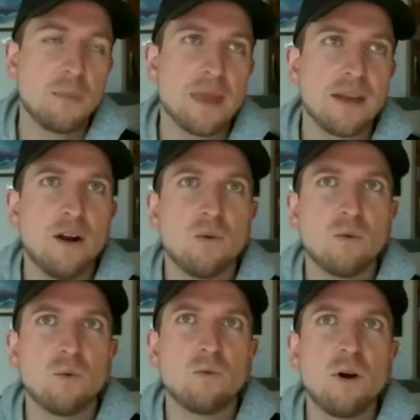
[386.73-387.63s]
you know,
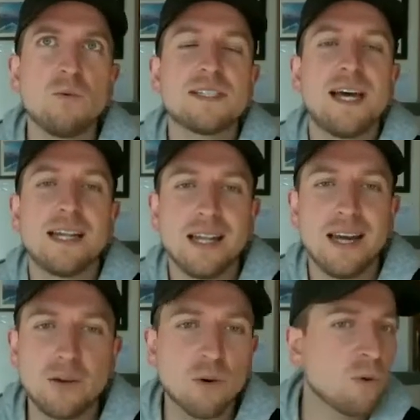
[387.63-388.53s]
what was that
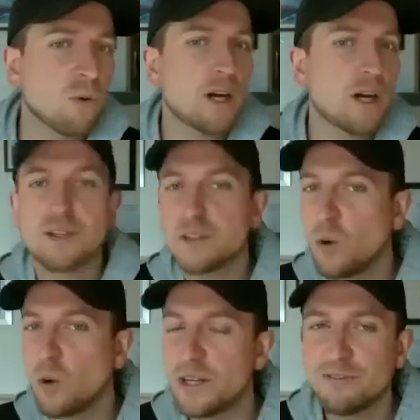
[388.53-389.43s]
like? You were working with a
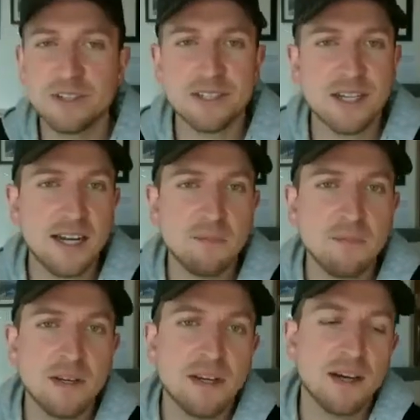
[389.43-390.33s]
totally different team.